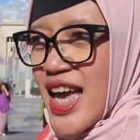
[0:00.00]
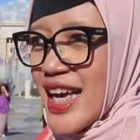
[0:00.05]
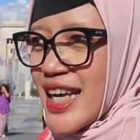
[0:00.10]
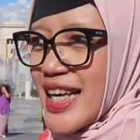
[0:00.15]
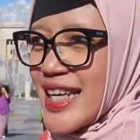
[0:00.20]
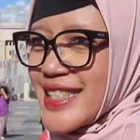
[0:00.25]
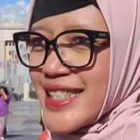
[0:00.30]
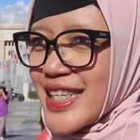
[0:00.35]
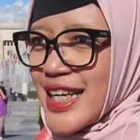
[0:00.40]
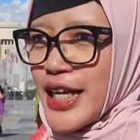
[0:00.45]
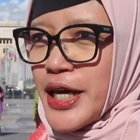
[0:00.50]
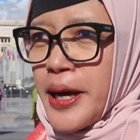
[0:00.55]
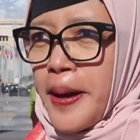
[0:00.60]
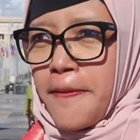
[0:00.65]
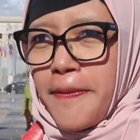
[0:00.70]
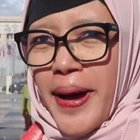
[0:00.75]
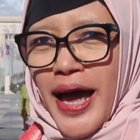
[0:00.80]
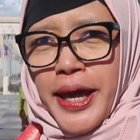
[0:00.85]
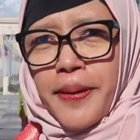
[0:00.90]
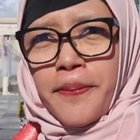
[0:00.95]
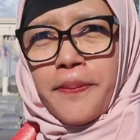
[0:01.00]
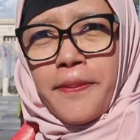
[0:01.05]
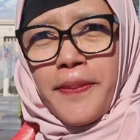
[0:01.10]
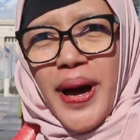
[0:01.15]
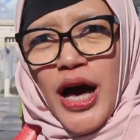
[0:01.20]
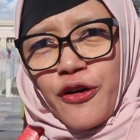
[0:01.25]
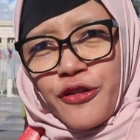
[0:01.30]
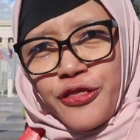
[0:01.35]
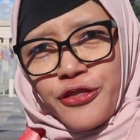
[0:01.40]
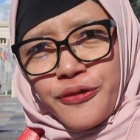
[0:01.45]
It's by
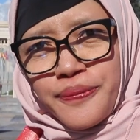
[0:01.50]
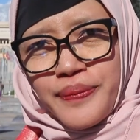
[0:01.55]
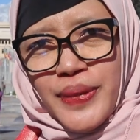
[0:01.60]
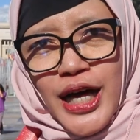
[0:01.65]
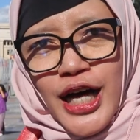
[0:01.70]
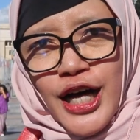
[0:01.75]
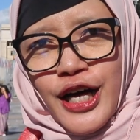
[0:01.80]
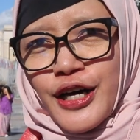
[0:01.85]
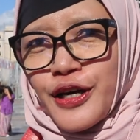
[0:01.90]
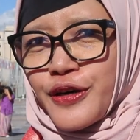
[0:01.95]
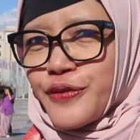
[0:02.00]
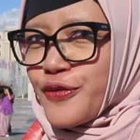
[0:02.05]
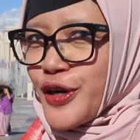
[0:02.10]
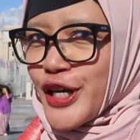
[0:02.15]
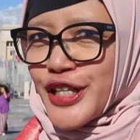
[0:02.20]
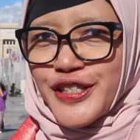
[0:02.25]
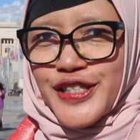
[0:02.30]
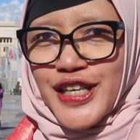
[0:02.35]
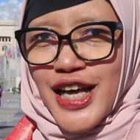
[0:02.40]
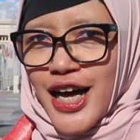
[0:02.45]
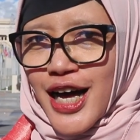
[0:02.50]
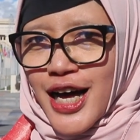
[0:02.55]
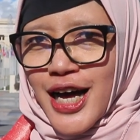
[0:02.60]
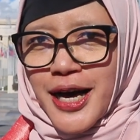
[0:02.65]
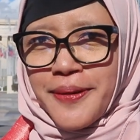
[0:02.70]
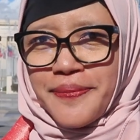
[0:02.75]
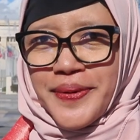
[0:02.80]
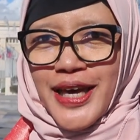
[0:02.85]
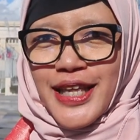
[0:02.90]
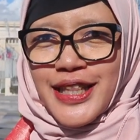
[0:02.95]
mouth-to-mouth,
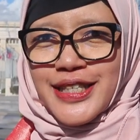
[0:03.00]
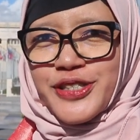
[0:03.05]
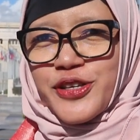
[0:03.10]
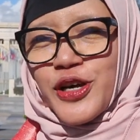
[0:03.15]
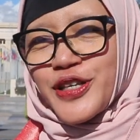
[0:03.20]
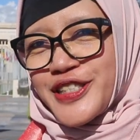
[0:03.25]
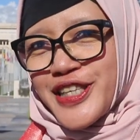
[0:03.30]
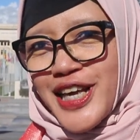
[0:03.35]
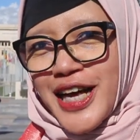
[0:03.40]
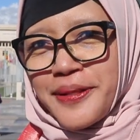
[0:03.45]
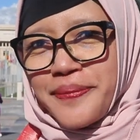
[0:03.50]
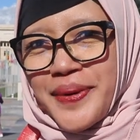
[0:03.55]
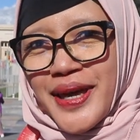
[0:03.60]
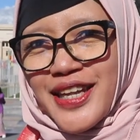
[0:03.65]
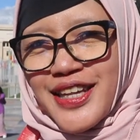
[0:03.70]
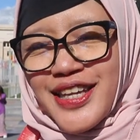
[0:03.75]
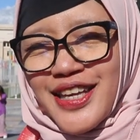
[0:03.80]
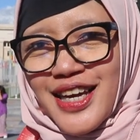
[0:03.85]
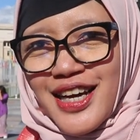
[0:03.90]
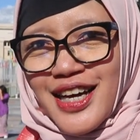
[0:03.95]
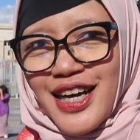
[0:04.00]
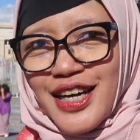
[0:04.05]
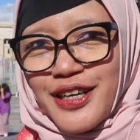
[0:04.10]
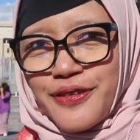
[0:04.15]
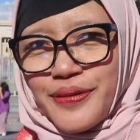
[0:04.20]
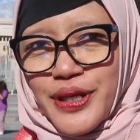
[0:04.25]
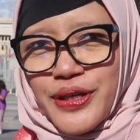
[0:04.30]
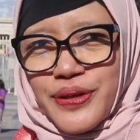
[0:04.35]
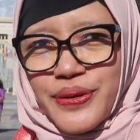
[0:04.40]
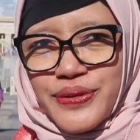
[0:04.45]
WhatsApp, and social media.
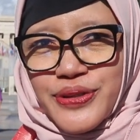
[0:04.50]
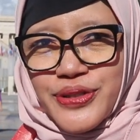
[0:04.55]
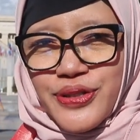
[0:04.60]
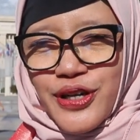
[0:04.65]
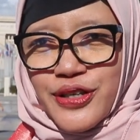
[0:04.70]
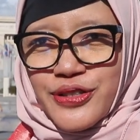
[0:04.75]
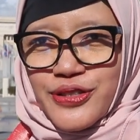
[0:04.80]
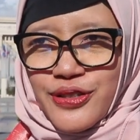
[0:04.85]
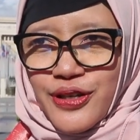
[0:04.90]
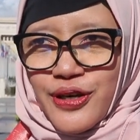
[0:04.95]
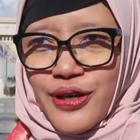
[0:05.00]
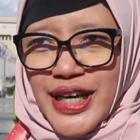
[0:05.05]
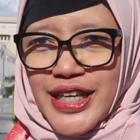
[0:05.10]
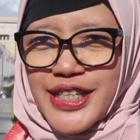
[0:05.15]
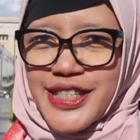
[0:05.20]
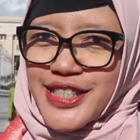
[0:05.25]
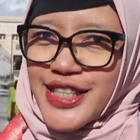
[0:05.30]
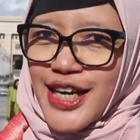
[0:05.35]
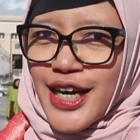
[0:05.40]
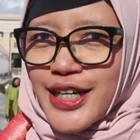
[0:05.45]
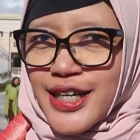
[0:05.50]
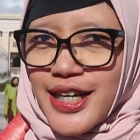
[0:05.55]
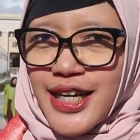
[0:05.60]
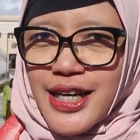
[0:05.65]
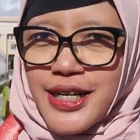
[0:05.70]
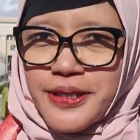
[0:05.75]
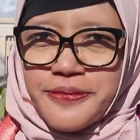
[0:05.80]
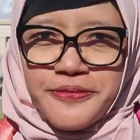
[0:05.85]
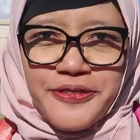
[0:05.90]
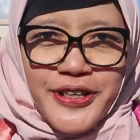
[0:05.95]
We use also
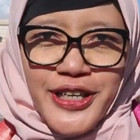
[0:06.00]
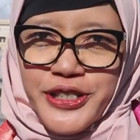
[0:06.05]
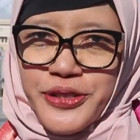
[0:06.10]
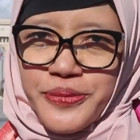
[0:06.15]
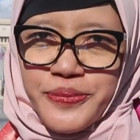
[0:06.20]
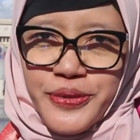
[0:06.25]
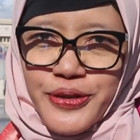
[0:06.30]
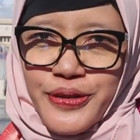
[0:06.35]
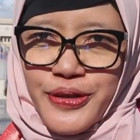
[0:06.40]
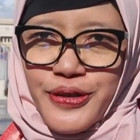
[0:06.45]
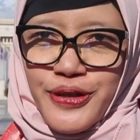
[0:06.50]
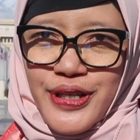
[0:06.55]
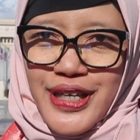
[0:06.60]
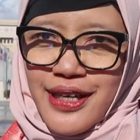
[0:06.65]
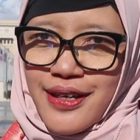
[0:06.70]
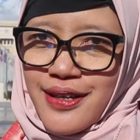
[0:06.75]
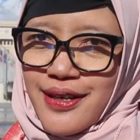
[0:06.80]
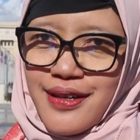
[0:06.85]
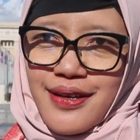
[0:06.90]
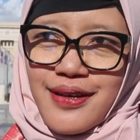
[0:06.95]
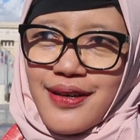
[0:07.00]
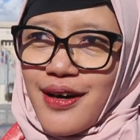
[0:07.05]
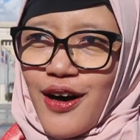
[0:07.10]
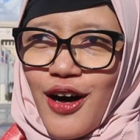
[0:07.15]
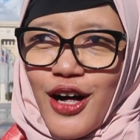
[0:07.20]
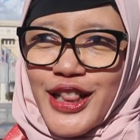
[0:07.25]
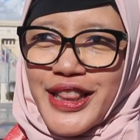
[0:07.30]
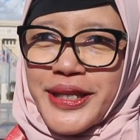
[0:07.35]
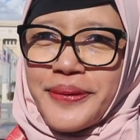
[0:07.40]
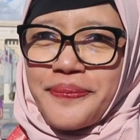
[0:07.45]
Instagram, Facebook,
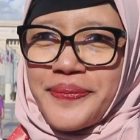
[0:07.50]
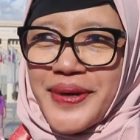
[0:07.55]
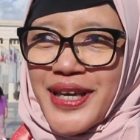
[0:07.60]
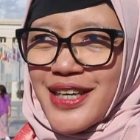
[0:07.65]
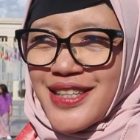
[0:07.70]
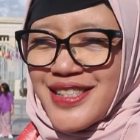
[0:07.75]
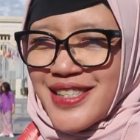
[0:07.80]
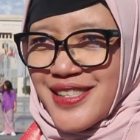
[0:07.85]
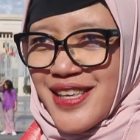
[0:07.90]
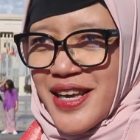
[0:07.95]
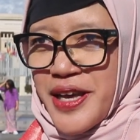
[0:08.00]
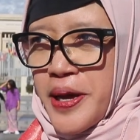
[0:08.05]
all the means.